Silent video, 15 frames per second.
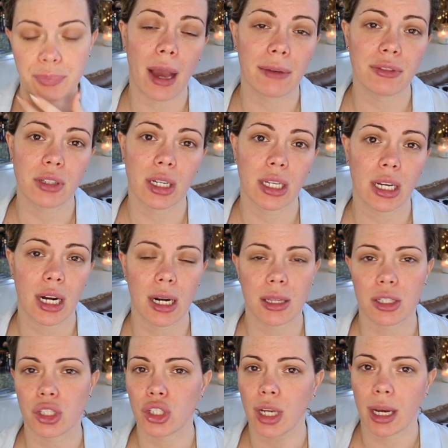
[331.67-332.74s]
after I get out
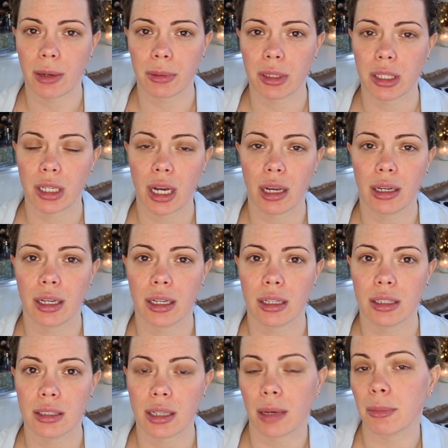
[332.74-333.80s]
of the shower
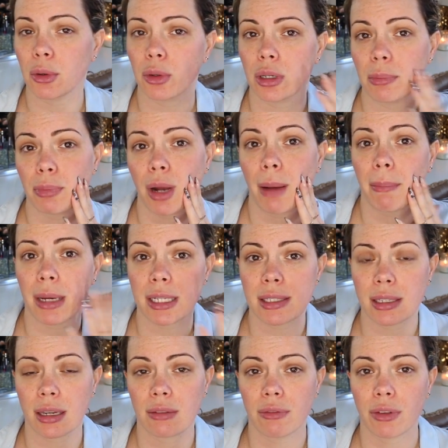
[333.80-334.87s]
and I'm going to prep my
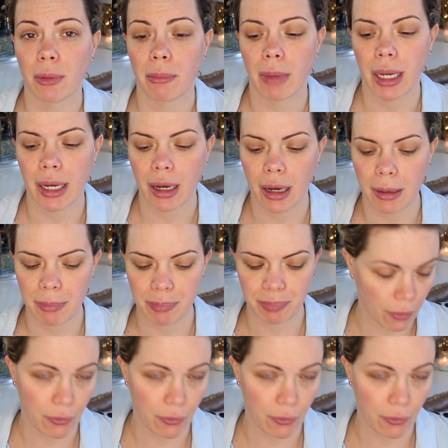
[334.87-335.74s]
skin for makeup